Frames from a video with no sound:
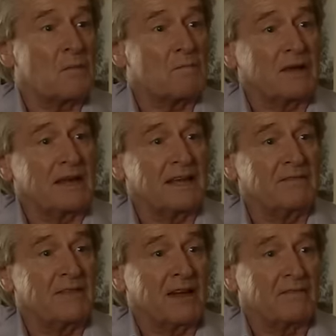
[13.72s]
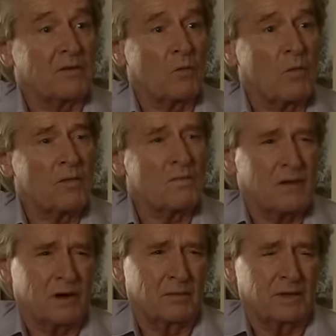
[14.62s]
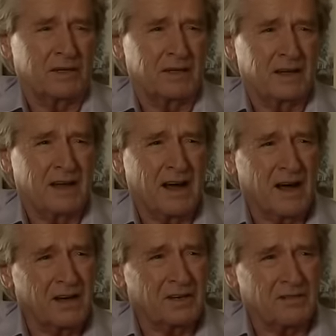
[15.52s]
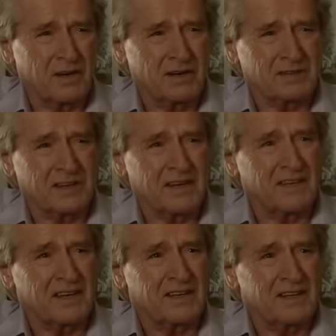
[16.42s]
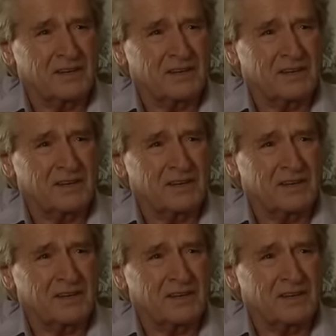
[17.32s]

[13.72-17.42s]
Carla. I can't believe that for one moment, and in her heart of hearts, neither can